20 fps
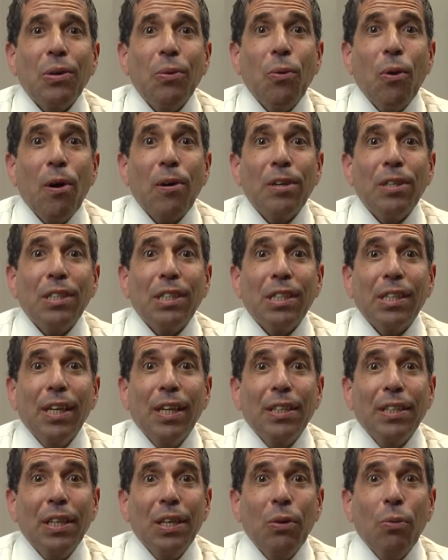Warren
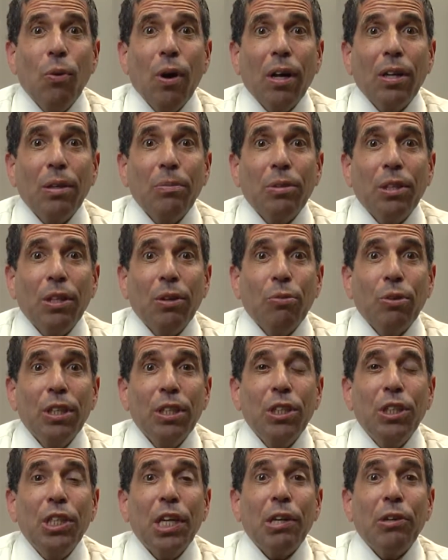Slaten. Welcome to the
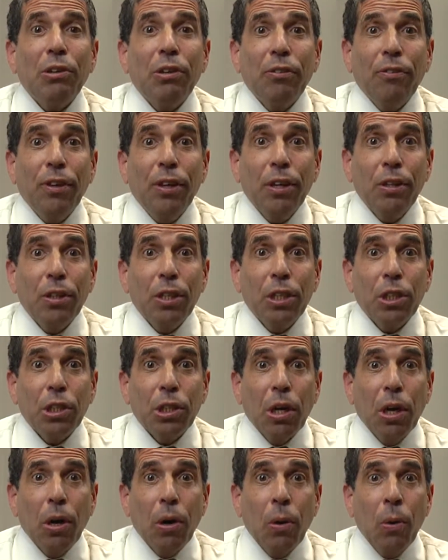Regenerative Healing
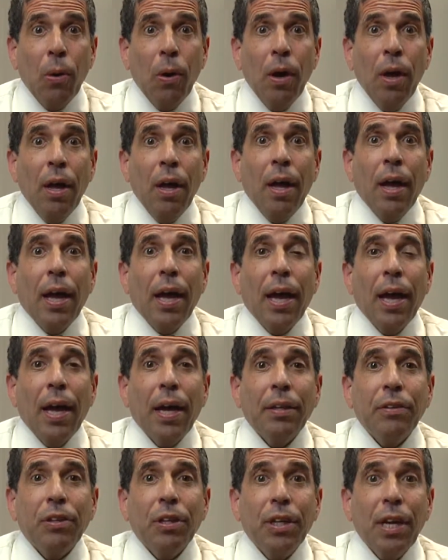Show.
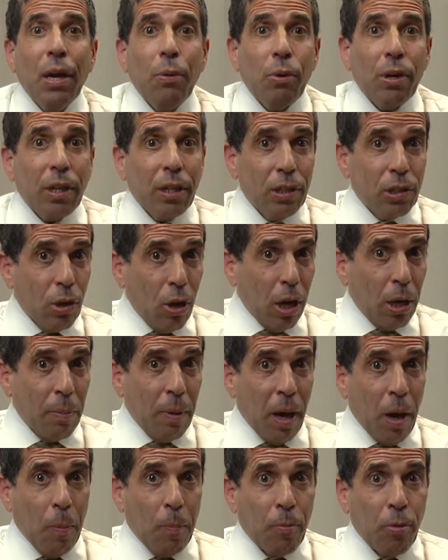And today we're going to talk
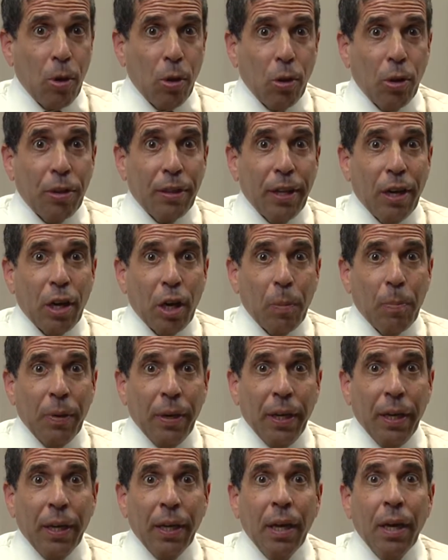about
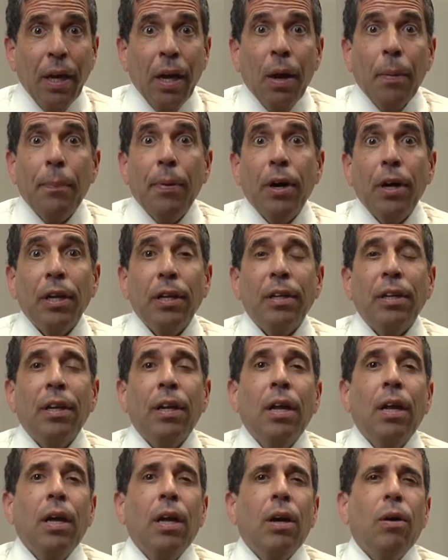prolotherapy, but
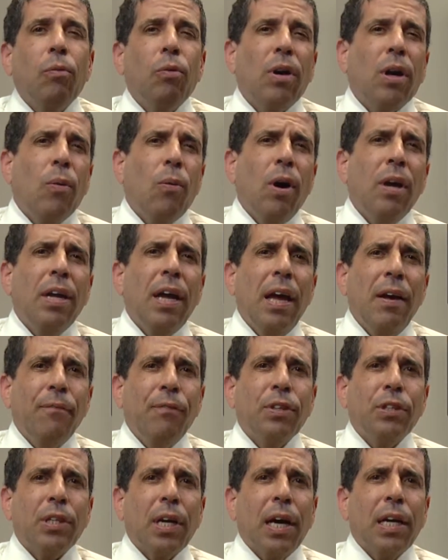what I want to
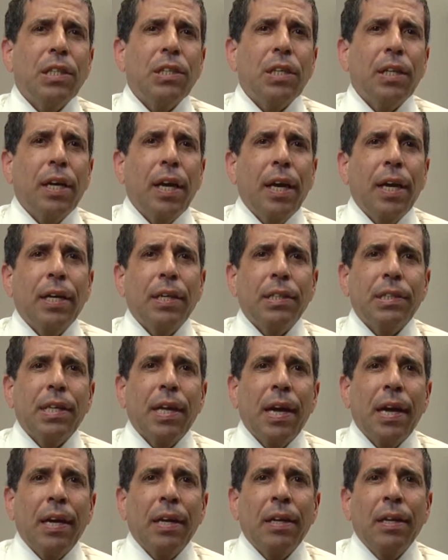emphasize today is
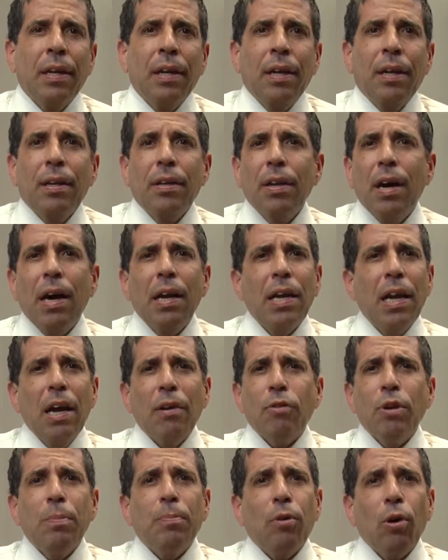that not
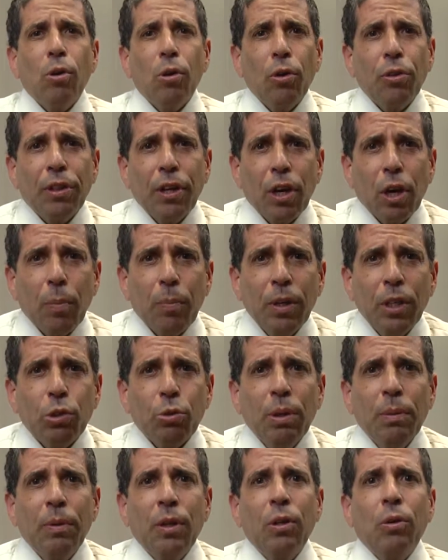every prolotherapy
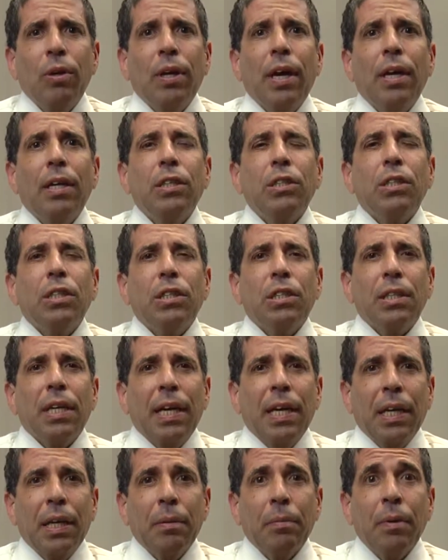treatment you get is the
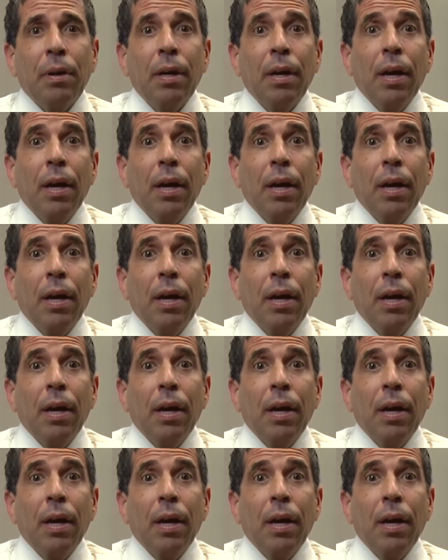same.